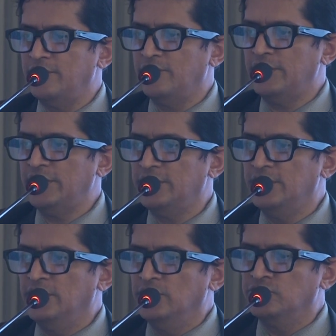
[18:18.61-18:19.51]
Alright?
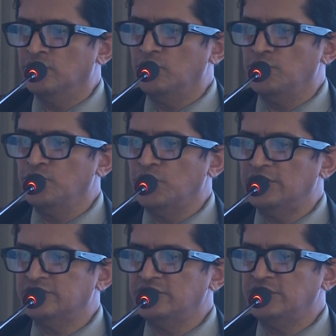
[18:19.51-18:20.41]
So you
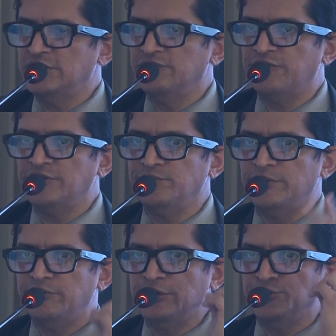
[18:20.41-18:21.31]
assess the difference
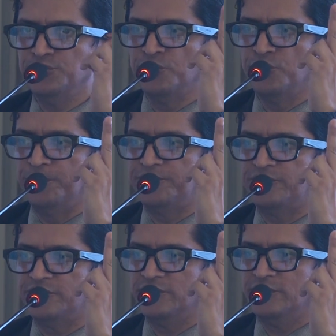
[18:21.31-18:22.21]
between two
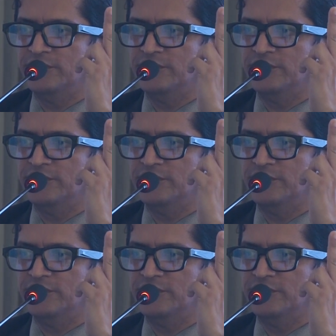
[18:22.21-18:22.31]
groups.